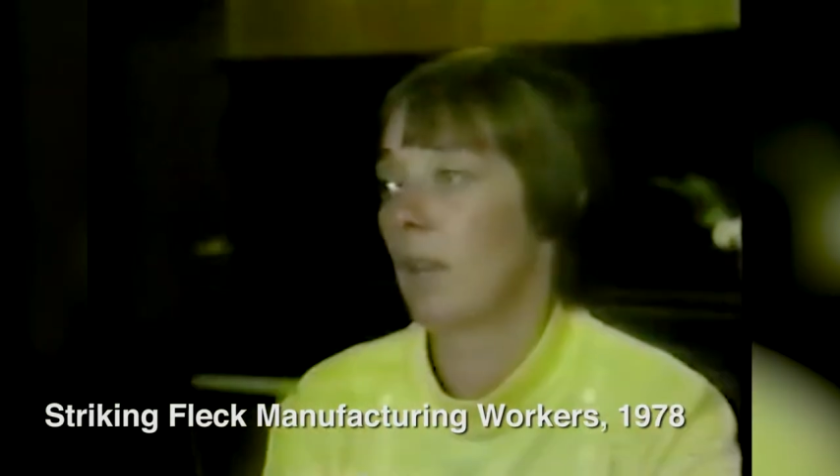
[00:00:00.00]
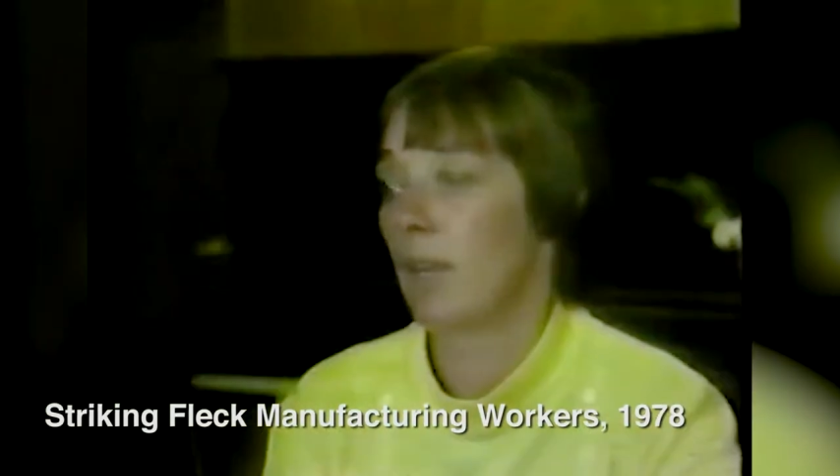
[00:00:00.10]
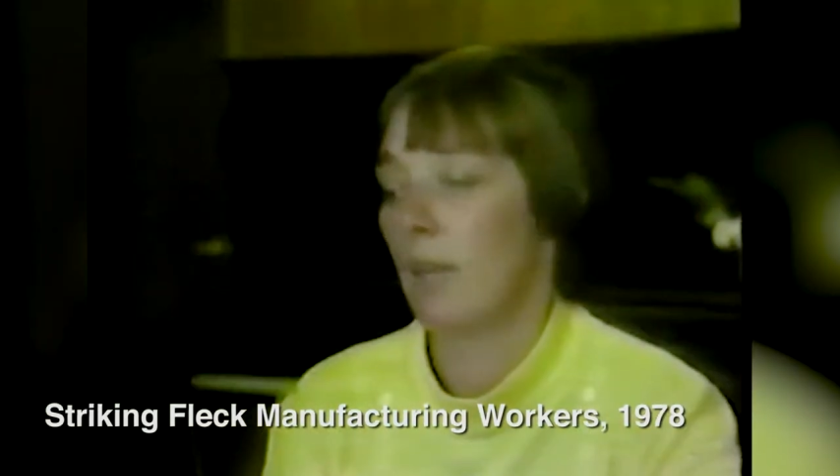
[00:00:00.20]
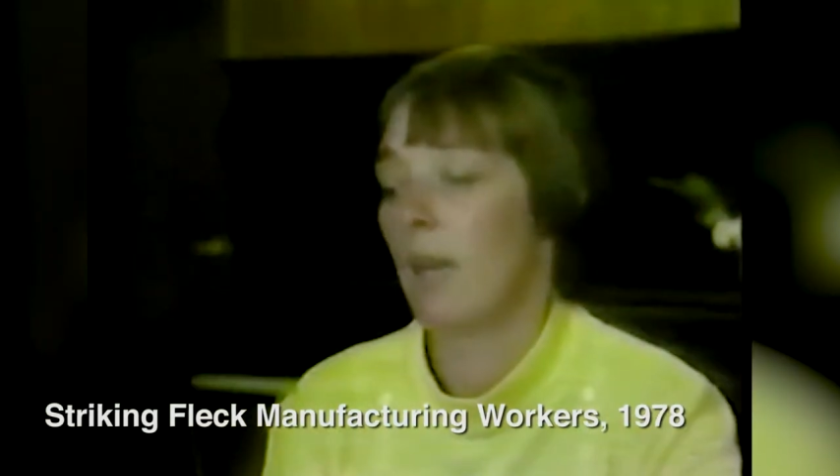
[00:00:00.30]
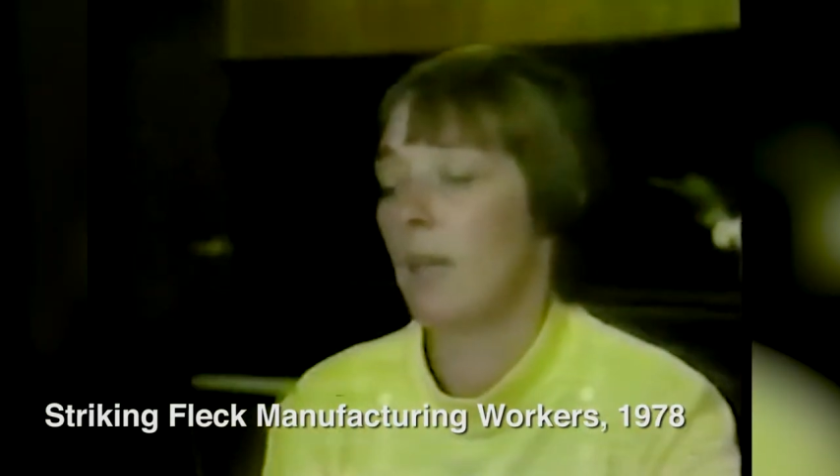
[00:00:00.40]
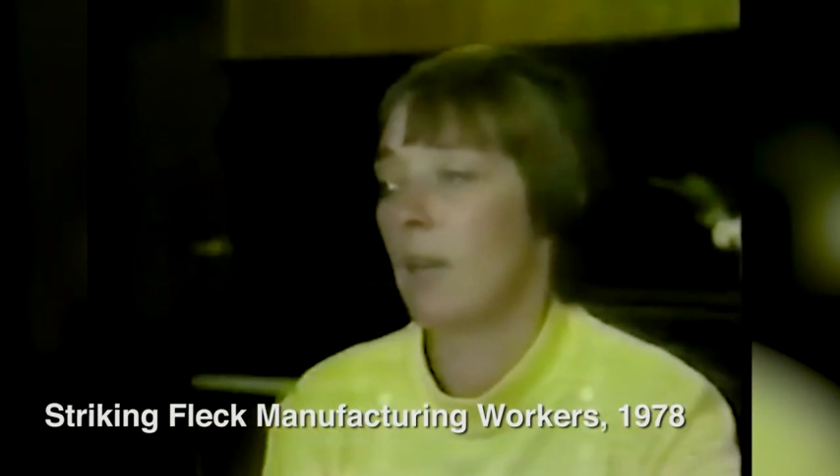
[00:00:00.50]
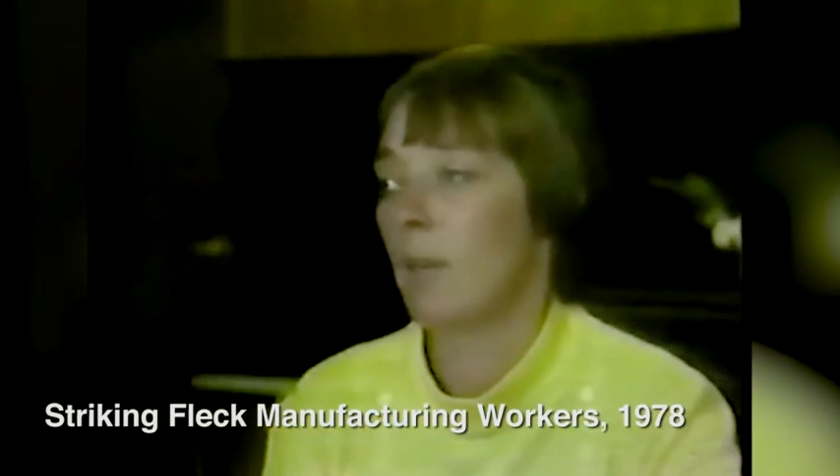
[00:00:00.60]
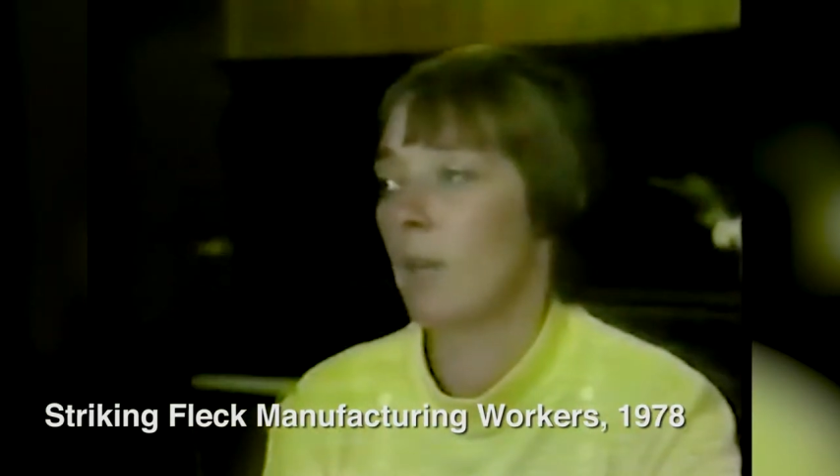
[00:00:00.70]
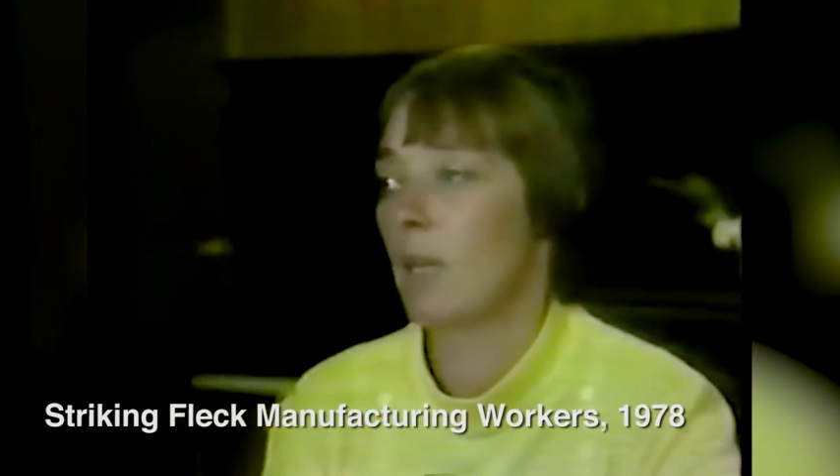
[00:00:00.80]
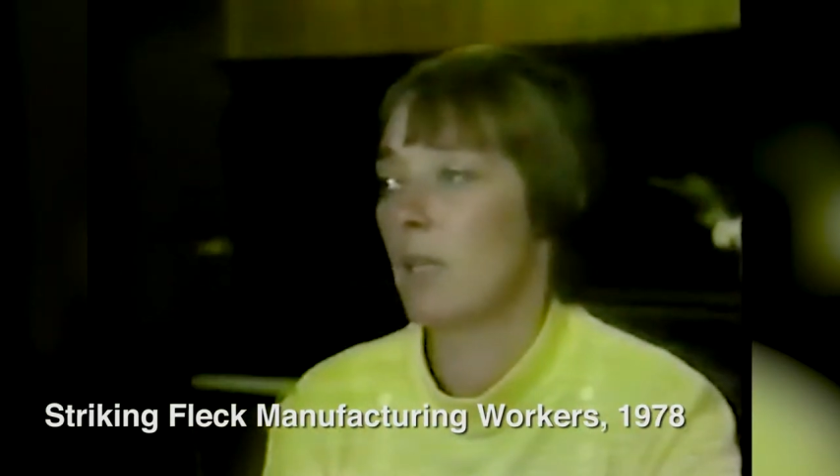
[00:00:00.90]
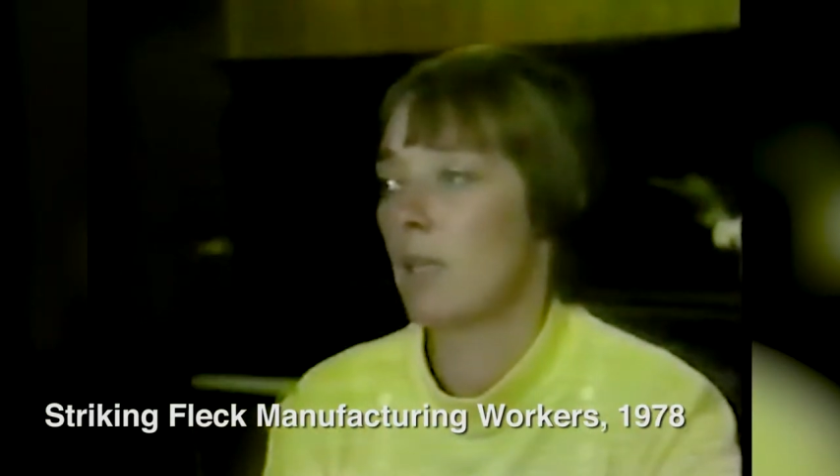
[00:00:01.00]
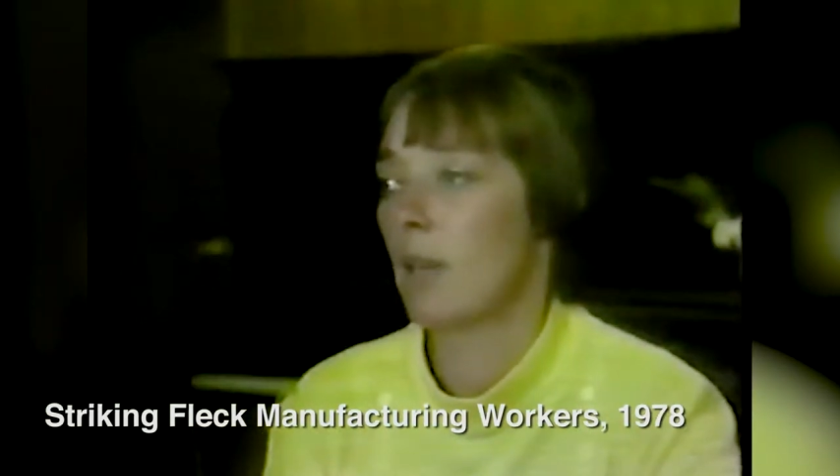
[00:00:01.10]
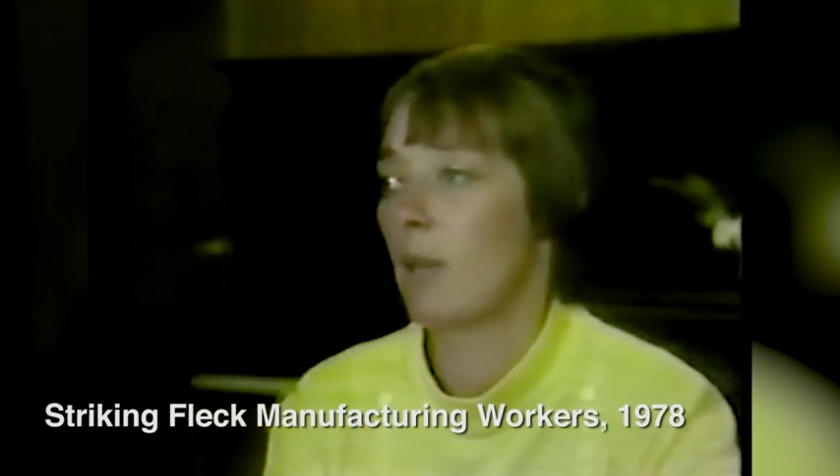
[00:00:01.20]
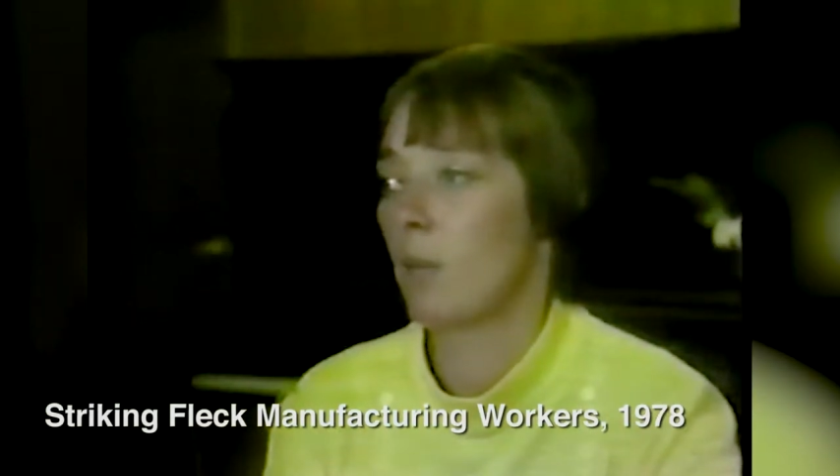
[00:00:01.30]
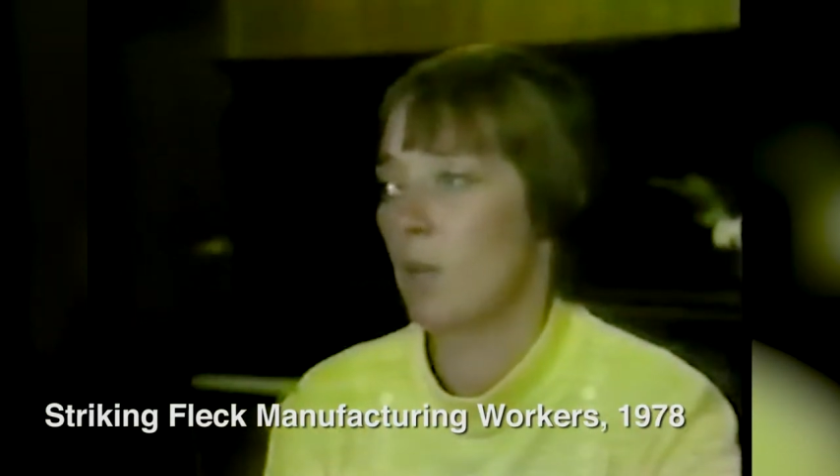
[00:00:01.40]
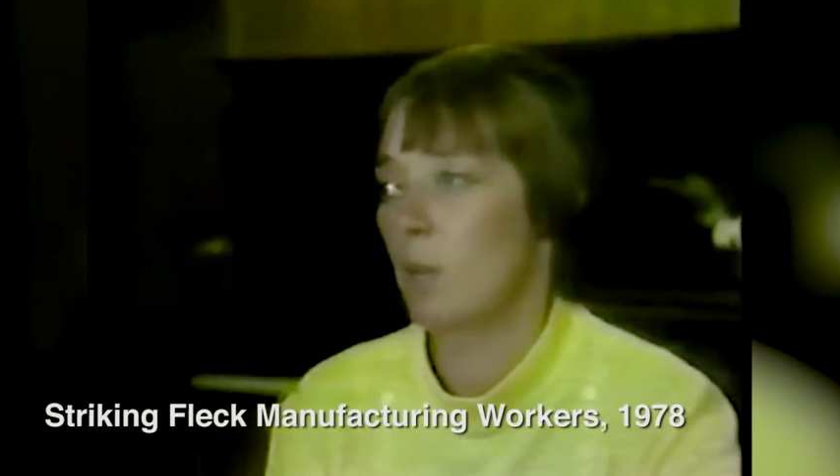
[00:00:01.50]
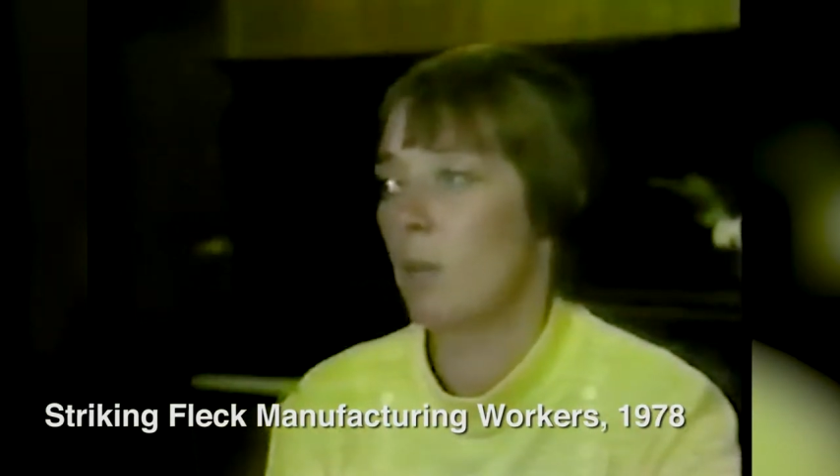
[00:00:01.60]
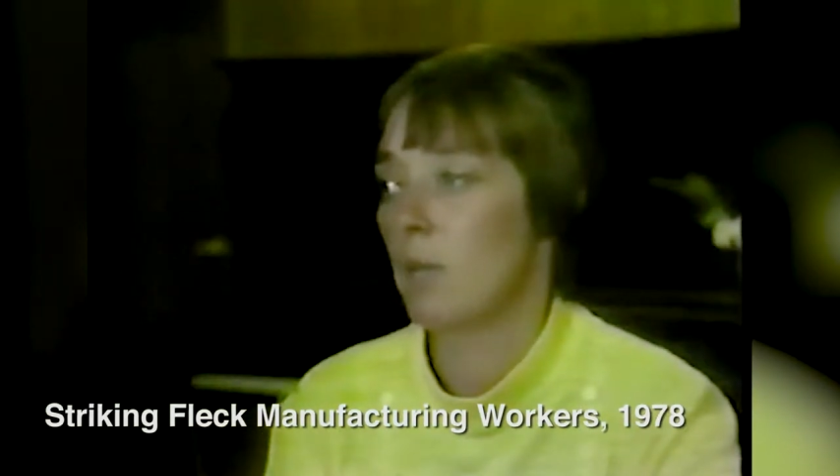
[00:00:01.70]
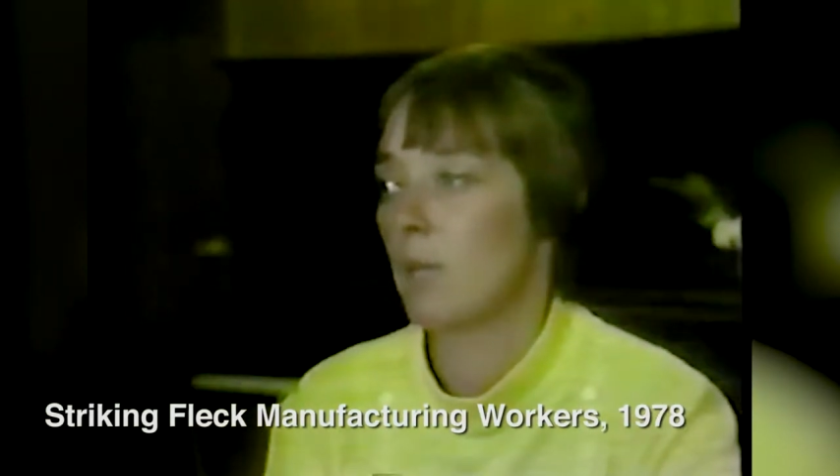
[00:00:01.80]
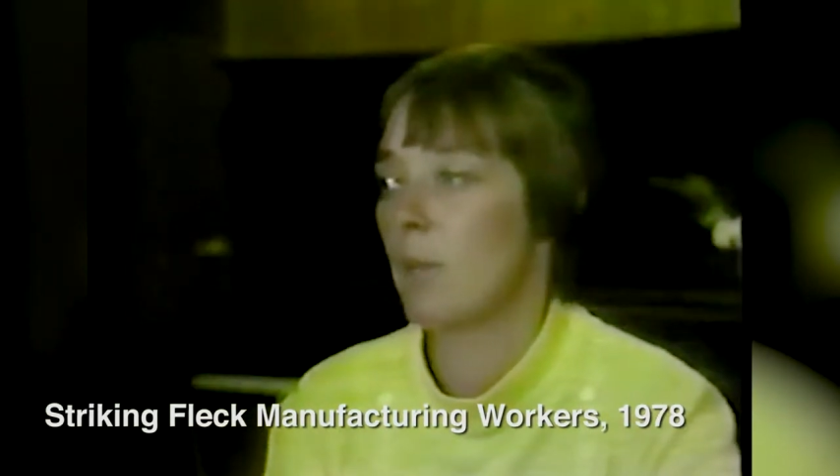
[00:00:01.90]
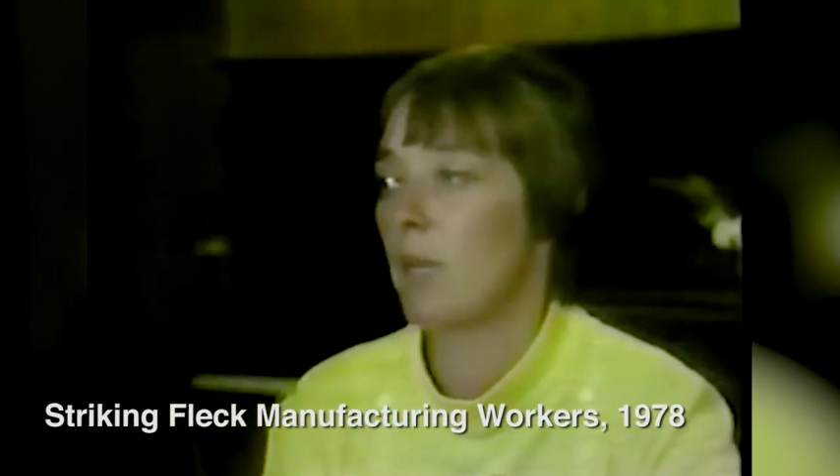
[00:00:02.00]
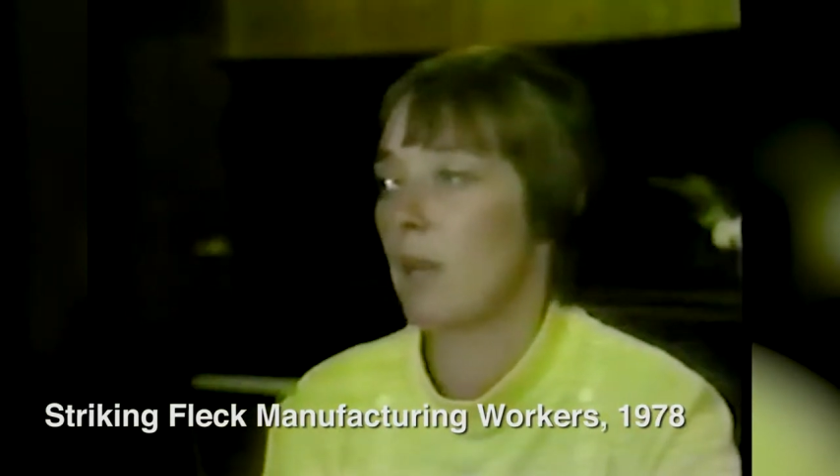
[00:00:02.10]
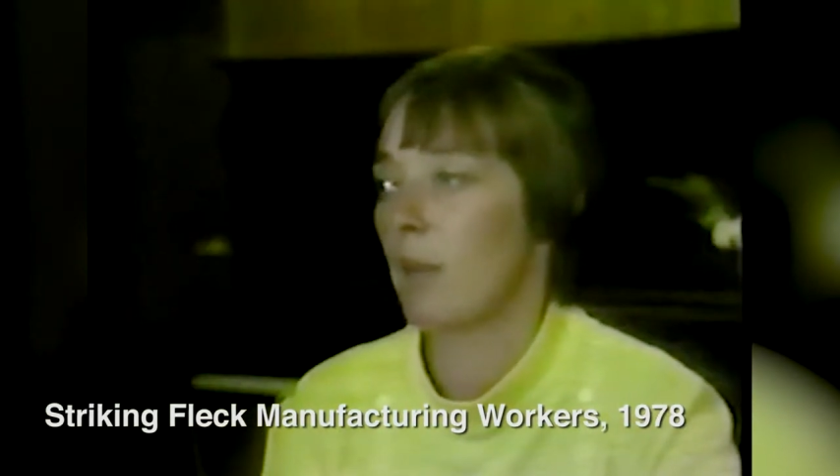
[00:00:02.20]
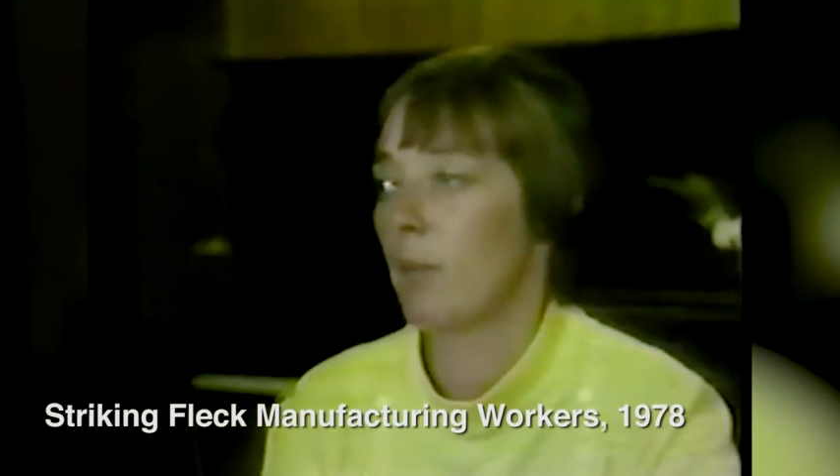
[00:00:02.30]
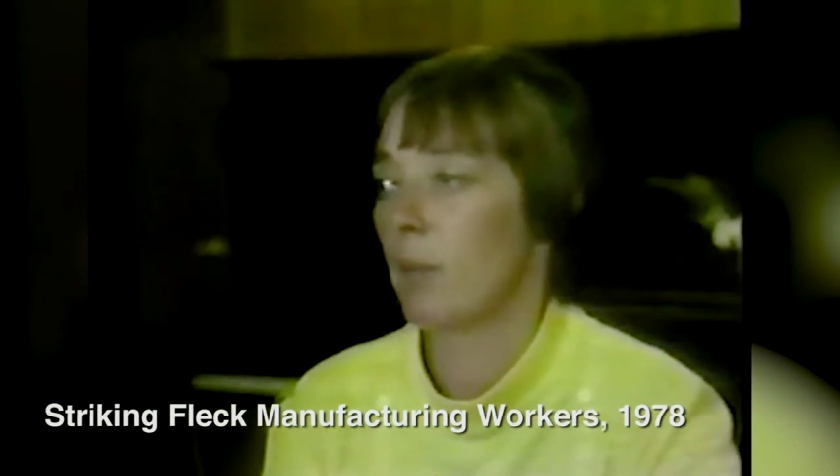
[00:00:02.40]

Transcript: And God damn it, that's the time when you better speak up.